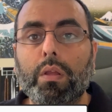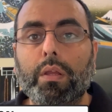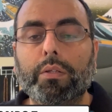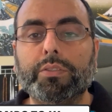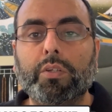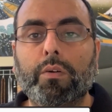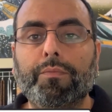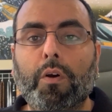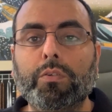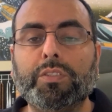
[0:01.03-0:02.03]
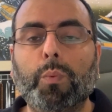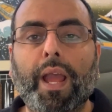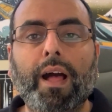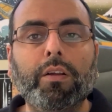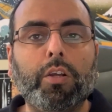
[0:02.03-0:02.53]
Hey, how's it going, folks?
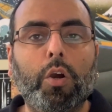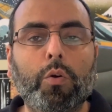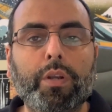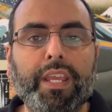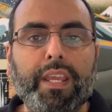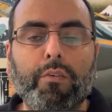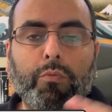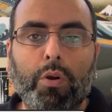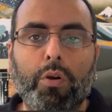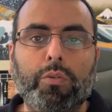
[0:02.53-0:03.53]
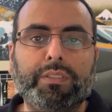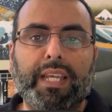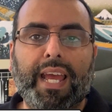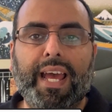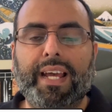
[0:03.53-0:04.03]
Well, Cody Rhodes
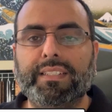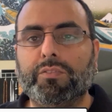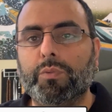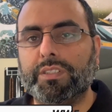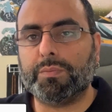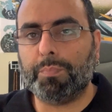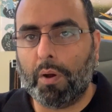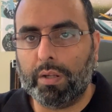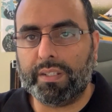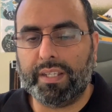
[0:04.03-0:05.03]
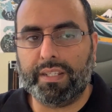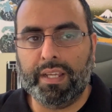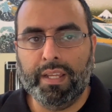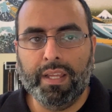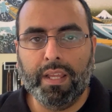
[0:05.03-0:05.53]
has
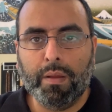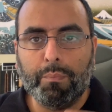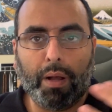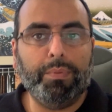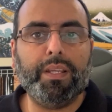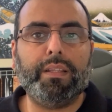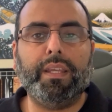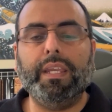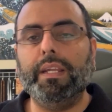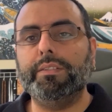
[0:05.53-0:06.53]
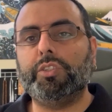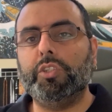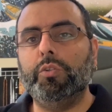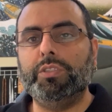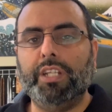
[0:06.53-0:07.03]
responded publicly
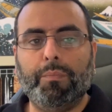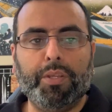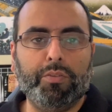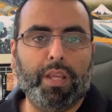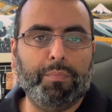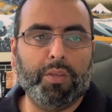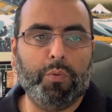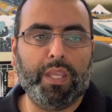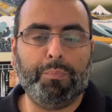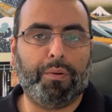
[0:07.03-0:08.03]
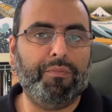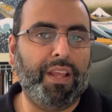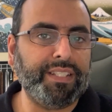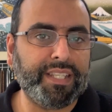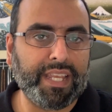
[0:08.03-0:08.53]
to WWE
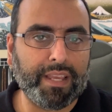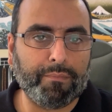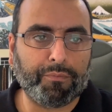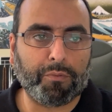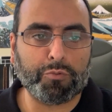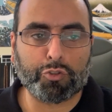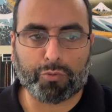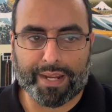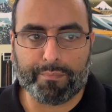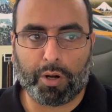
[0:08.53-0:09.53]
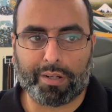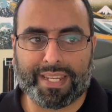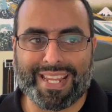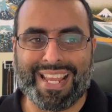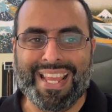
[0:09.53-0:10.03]
preventing him from
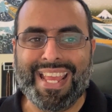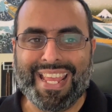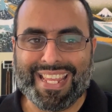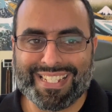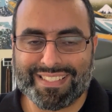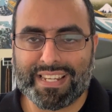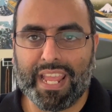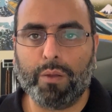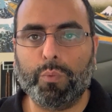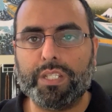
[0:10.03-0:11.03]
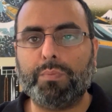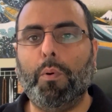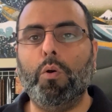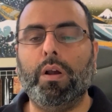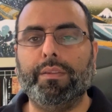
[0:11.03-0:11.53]
trademarking his name. We
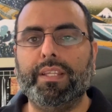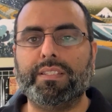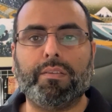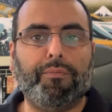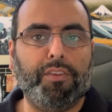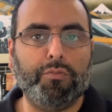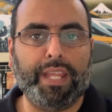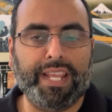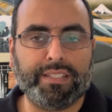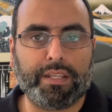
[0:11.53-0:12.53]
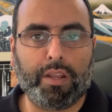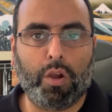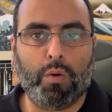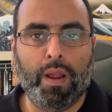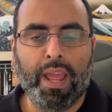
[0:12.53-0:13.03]
spoke on this a few days
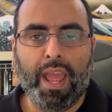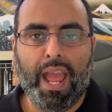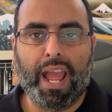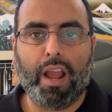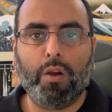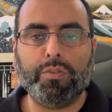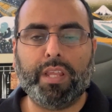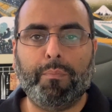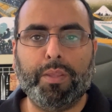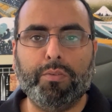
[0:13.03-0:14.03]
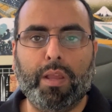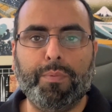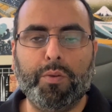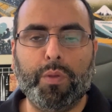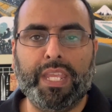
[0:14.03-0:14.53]
ago how
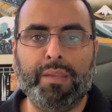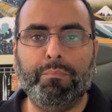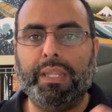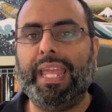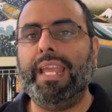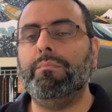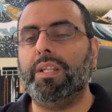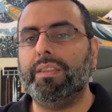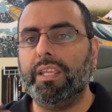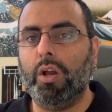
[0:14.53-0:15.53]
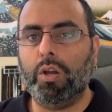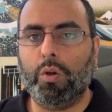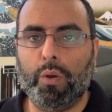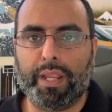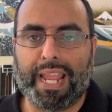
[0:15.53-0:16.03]
WWE blamed the
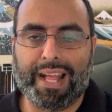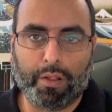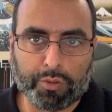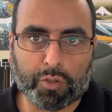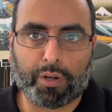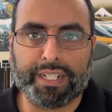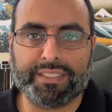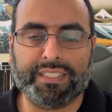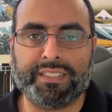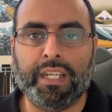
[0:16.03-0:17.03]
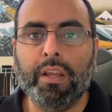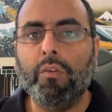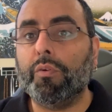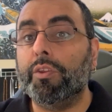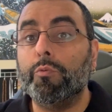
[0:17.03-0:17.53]
ongoing health crisis
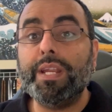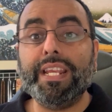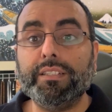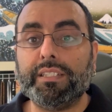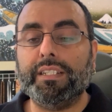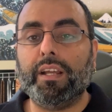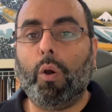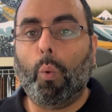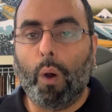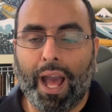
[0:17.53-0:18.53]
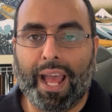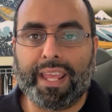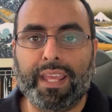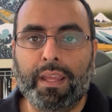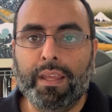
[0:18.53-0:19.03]
for the reason
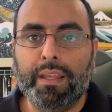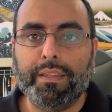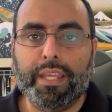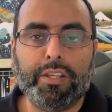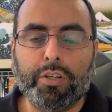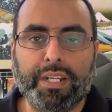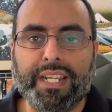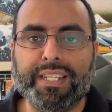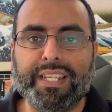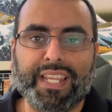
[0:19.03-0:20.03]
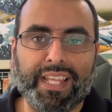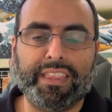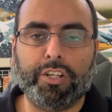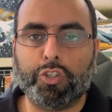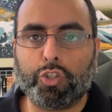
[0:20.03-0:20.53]
why they couldn't
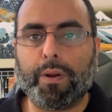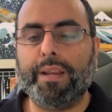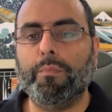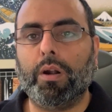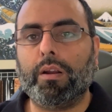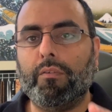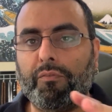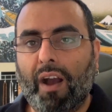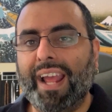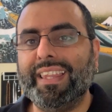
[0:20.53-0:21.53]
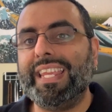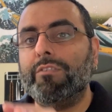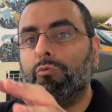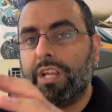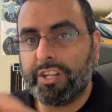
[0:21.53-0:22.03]
get their trademark
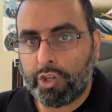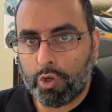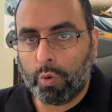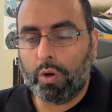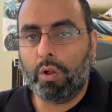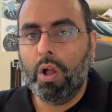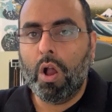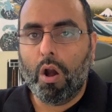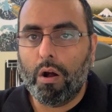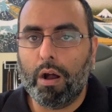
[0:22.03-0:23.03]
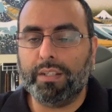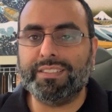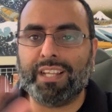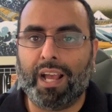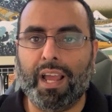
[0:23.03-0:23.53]
filing renewal
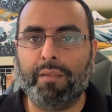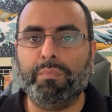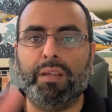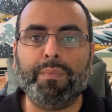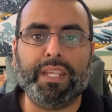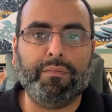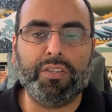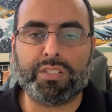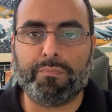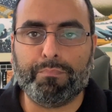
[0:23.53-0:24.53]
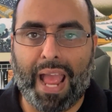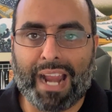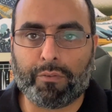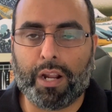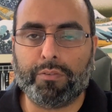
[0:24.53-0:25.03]
on time. Let me give you some
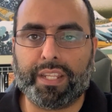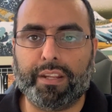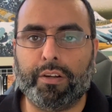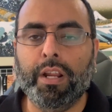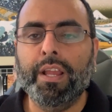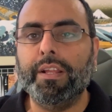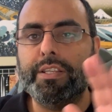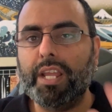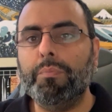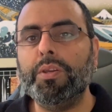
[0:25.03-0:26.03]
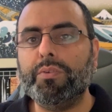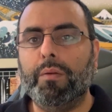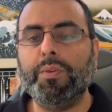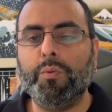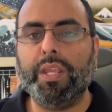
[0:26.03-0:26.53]
background here.
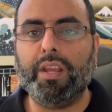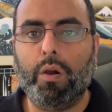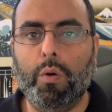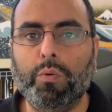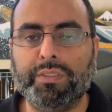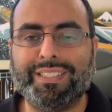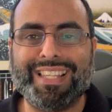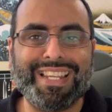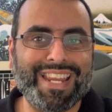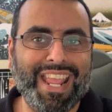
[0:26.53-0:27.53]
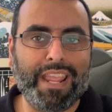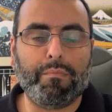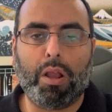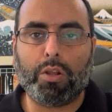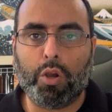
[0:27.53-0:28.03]
WWE owns the
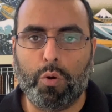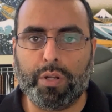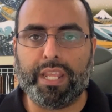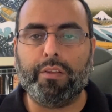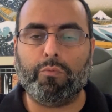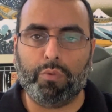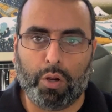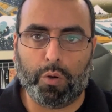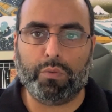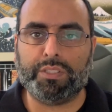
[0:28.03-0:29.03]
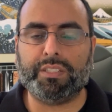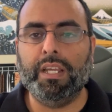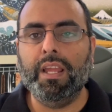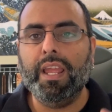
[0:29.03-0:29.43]
name Cody Rhodes.